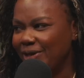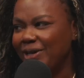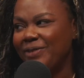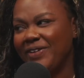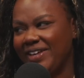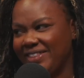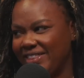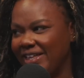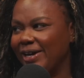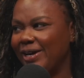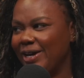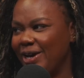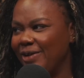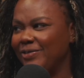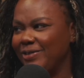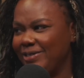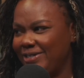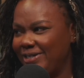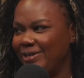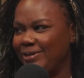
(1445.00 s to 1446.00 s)
have had that
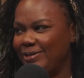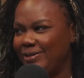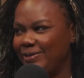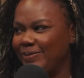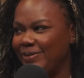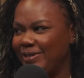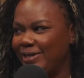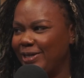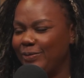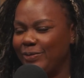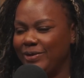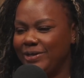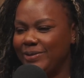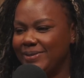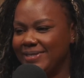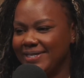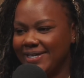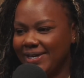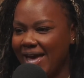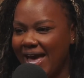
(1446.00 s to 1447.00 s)
conversation with him where he
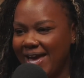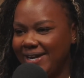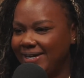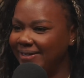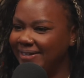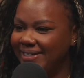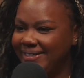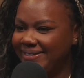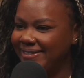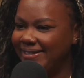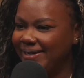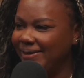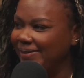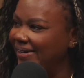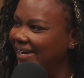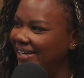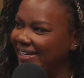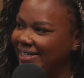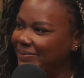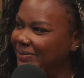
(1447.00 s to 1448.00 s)
was like, I don't need to know
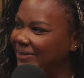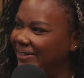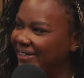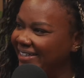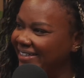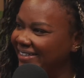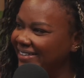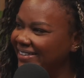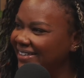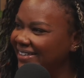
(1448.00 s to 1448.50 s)
anymore.